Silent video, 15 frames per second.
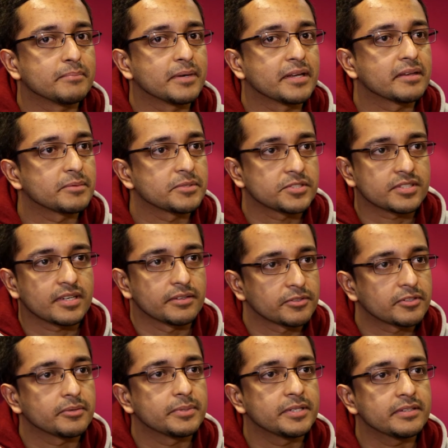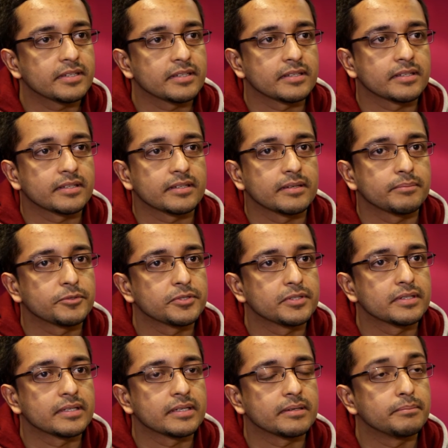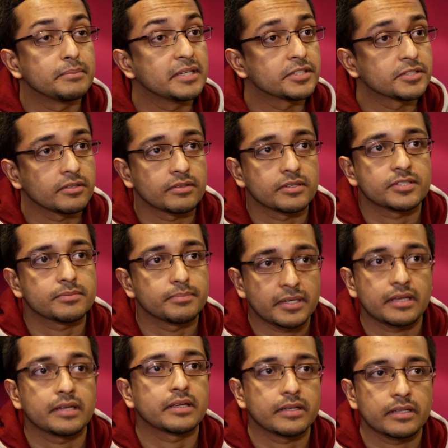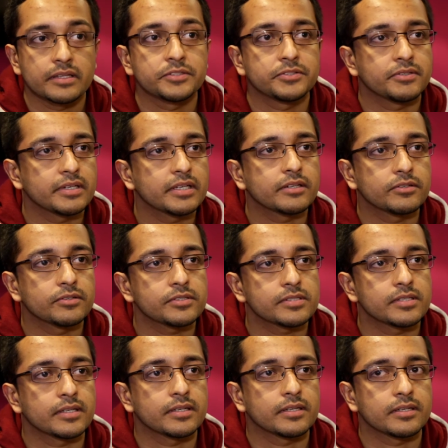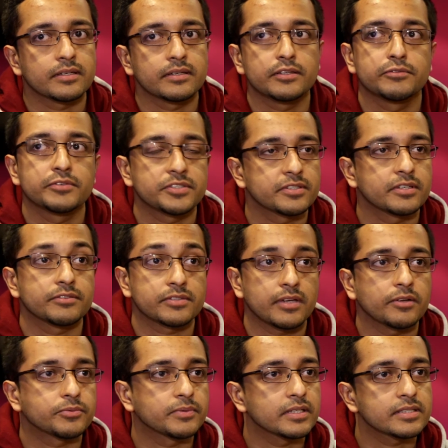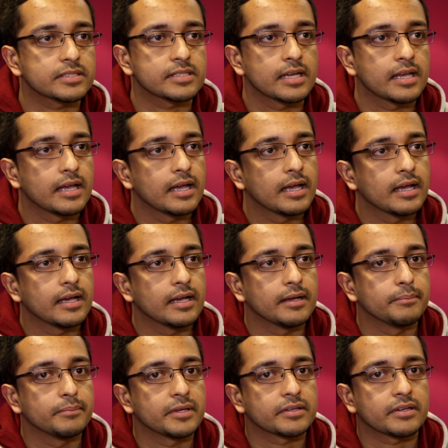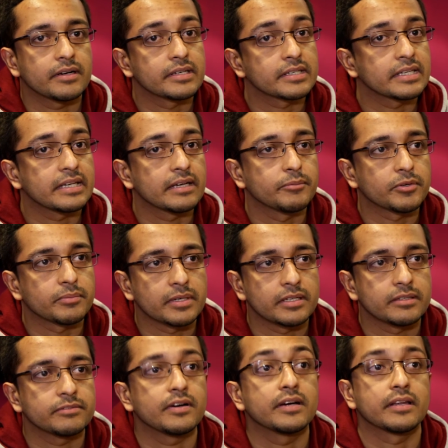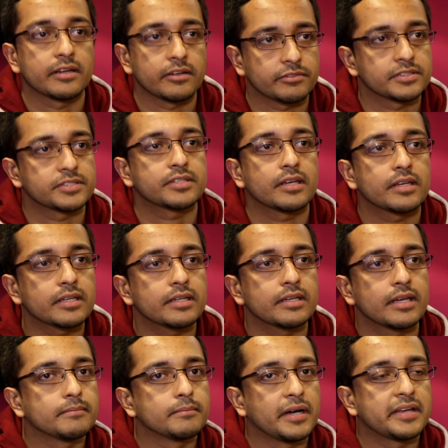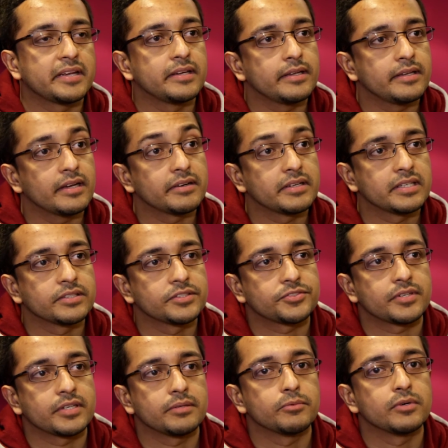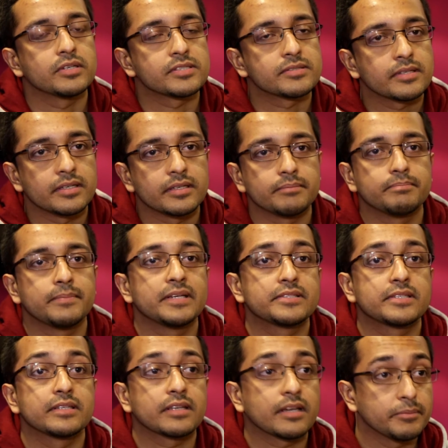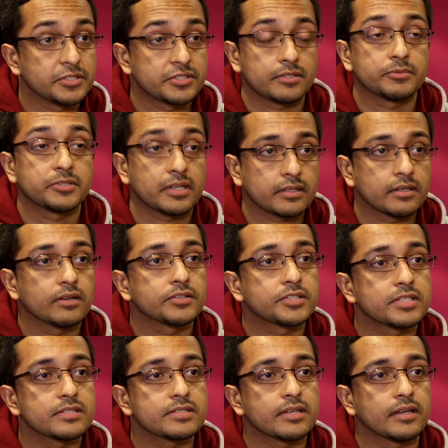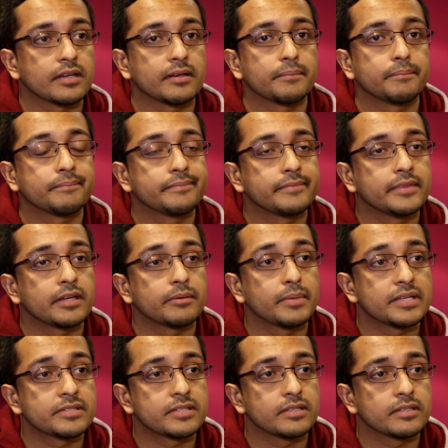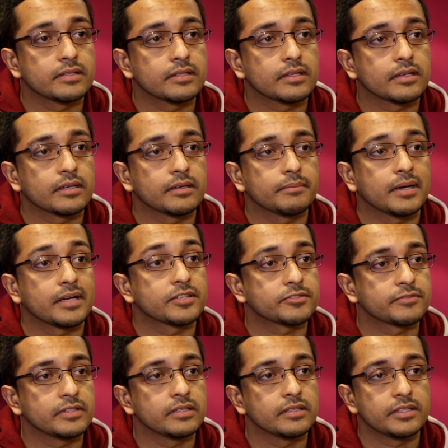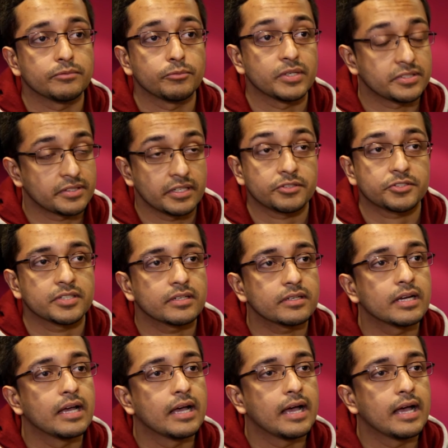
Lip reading: My name is Chandra Kabir, and I'm doing a BNJ Honours Mechanical Engineering course at the University of South Wales. And currently I'm on my final year of study. My year in industry was based in Cummins Turbo Technologies. They're based in Huddersfield in West Yorkshire.